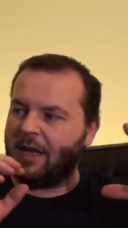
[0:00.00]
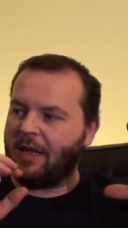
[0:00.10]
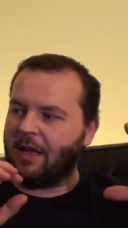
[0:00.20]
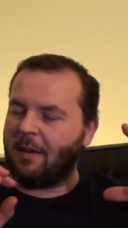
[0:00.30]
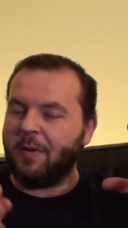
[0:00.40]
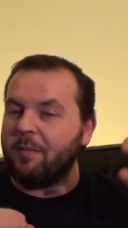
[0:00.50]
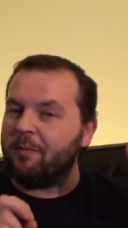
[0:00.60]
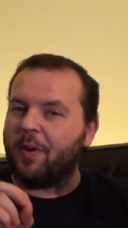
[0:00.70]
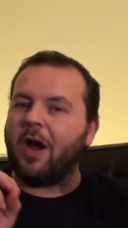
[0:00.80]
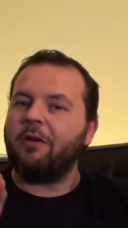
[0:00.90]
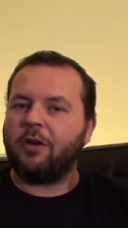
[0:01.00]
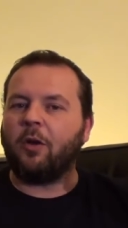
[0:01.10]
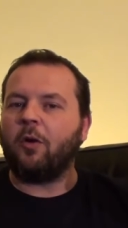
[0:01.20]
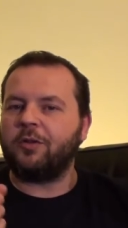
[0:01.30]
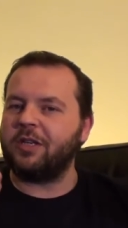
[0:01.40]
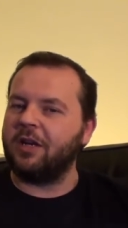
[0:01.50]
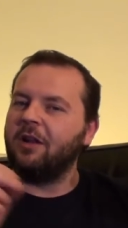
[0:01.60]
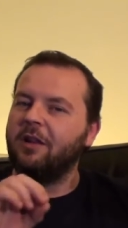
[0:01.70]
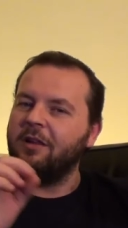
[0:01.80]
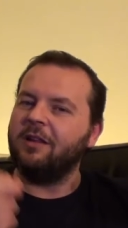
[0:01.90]
a bit
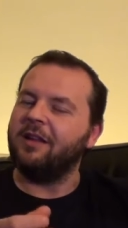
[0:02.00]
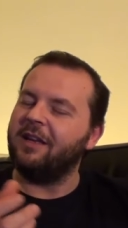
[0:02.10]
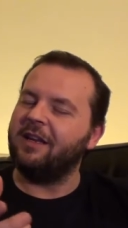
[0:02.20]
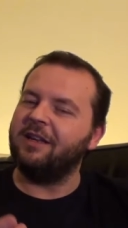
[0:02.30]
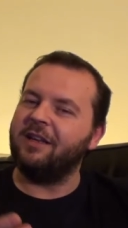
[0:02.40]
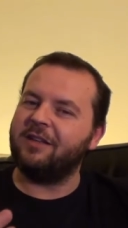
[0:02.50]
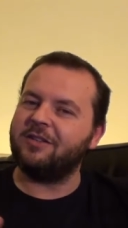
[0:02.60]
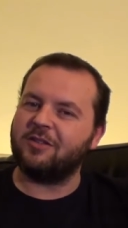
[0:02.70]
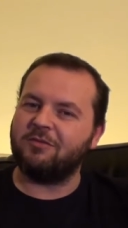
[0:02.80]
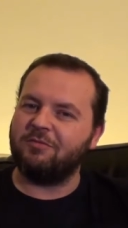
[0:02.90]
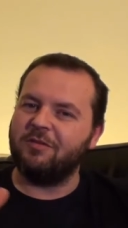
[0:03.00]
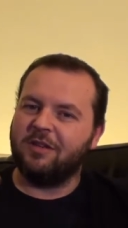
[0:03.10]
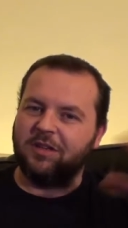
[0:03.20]
paradoxical in its